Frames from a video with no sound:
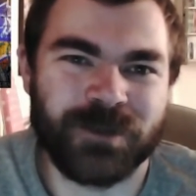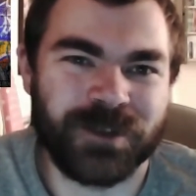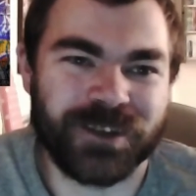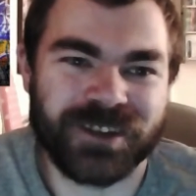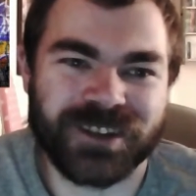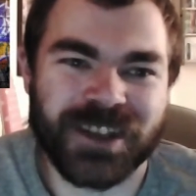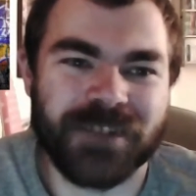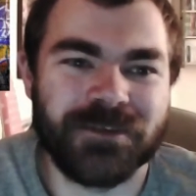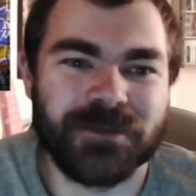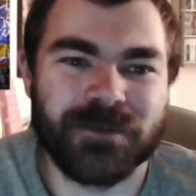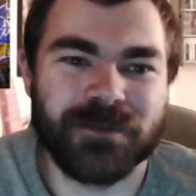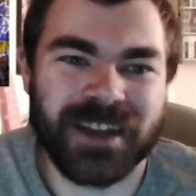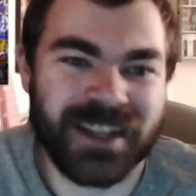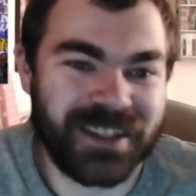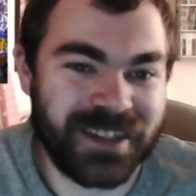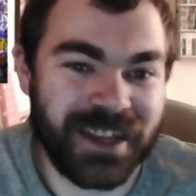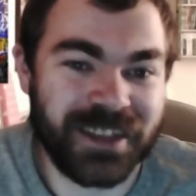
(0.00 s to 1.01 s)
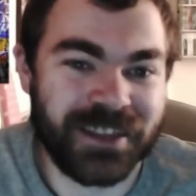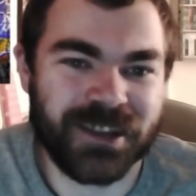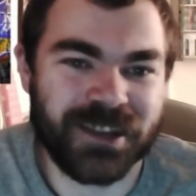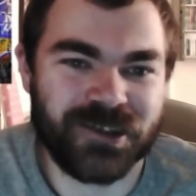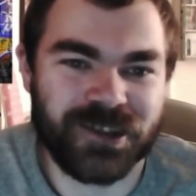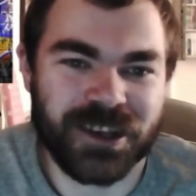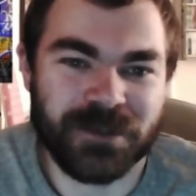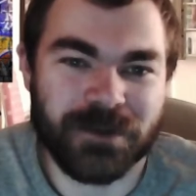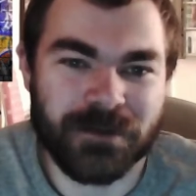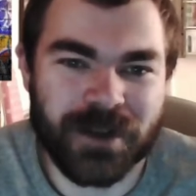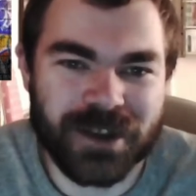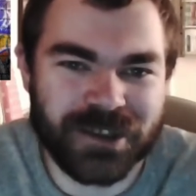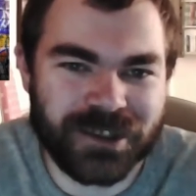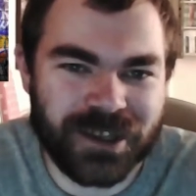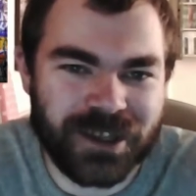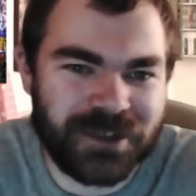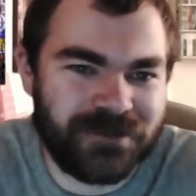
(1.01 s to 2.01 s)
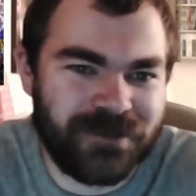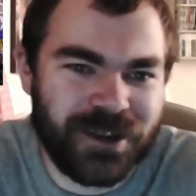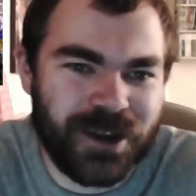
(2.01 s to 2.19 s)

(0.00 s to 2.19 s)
but 7 minutes, and then Shane McMahon's like,